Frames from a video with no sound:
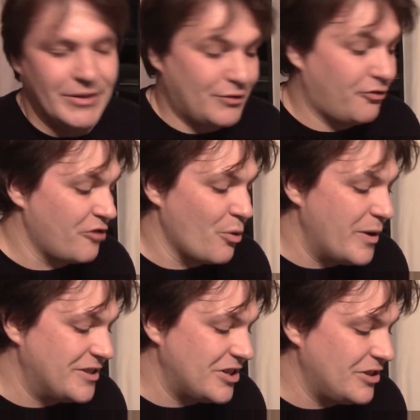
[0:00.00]
for a
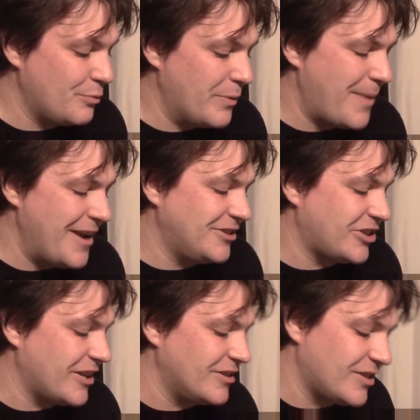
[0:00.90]
wizard with Bane
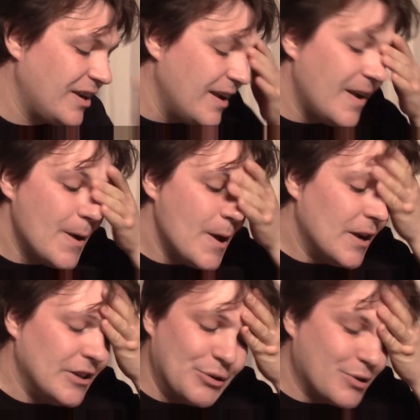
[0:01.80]
Chant.
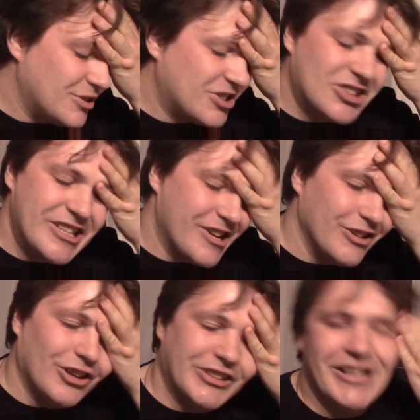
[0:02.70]
You could stick a
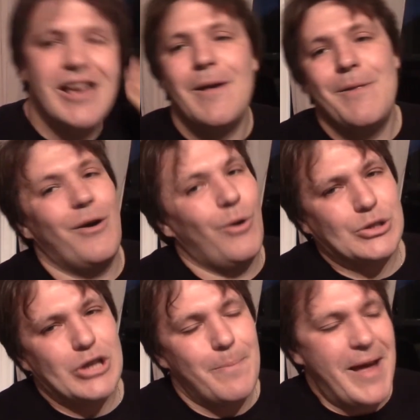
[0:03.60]
lot in.
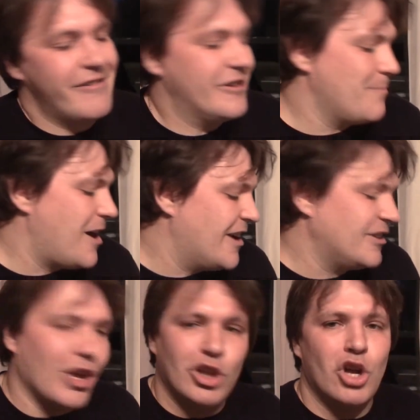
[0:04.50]
Also, bearing in mind,
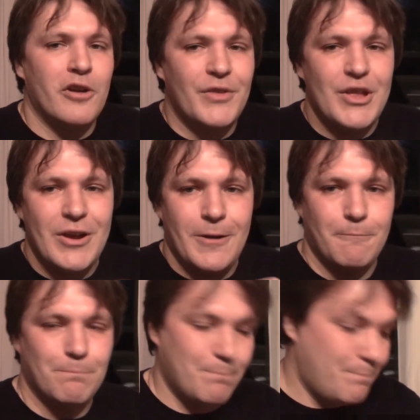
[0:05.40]
a lot of the
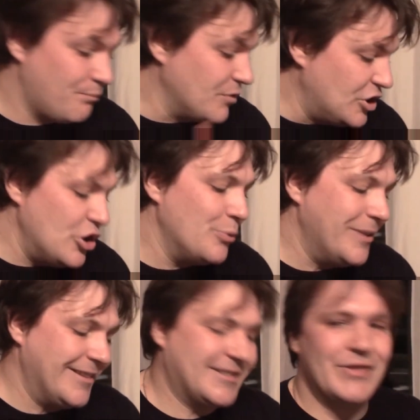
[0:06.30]

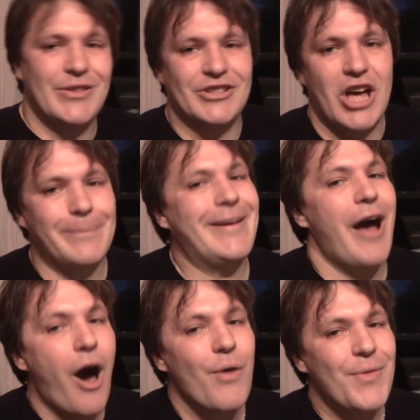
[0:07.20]
units in this army
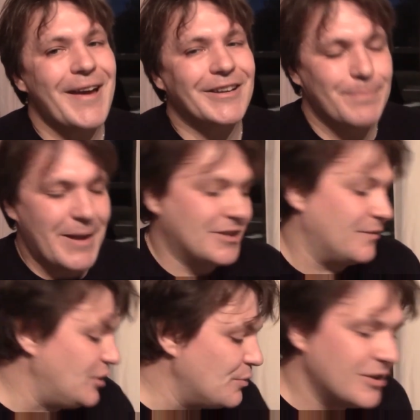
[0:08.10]
aren't that
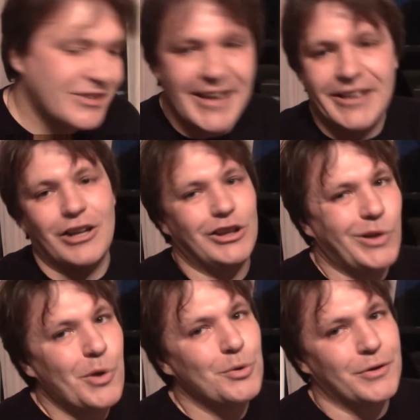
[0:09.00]
expensive. You can take a
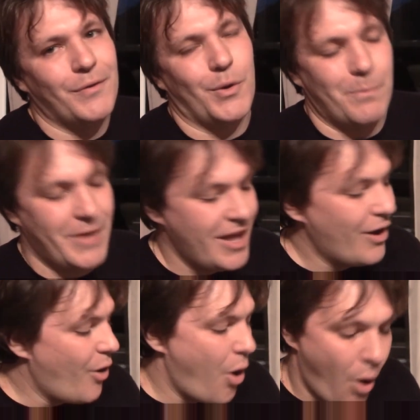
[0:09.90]
load of them,
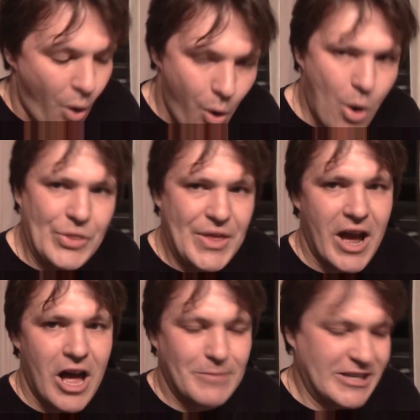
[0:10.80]
hoard the
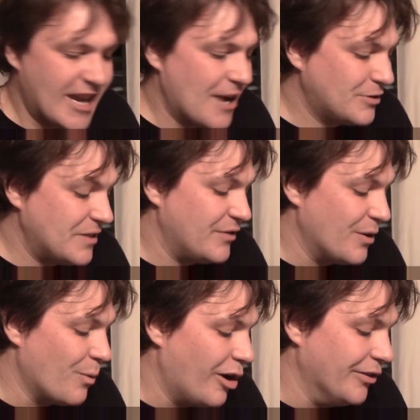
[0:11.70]
armies out if you
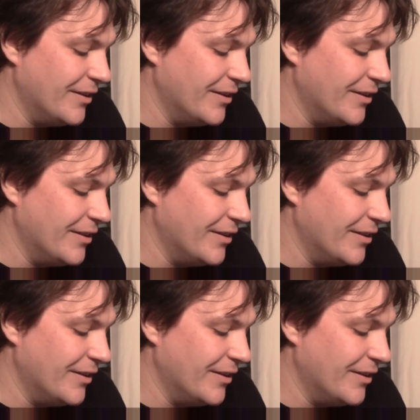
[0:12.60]
want.